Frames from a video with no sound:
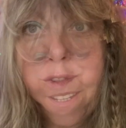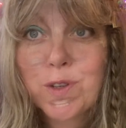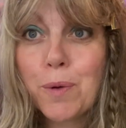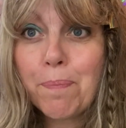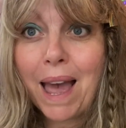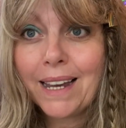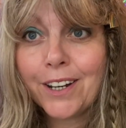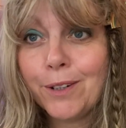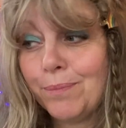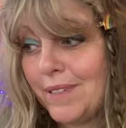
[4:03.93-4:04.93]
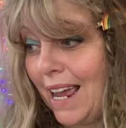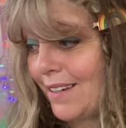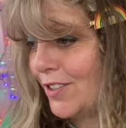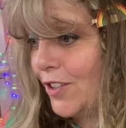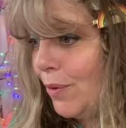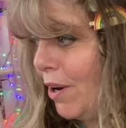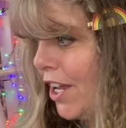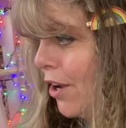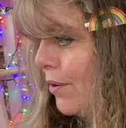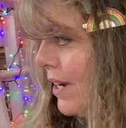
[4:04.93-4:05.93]
So backup decks, do I
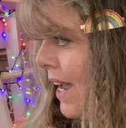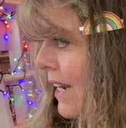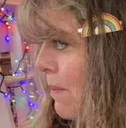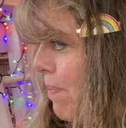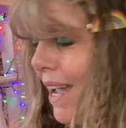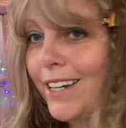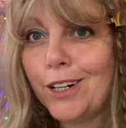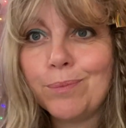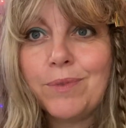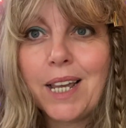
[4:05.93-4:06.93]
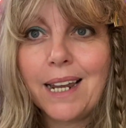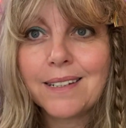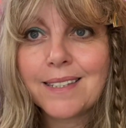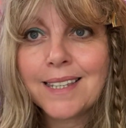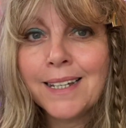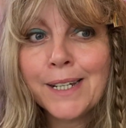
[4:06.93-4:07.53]
own any backup decks?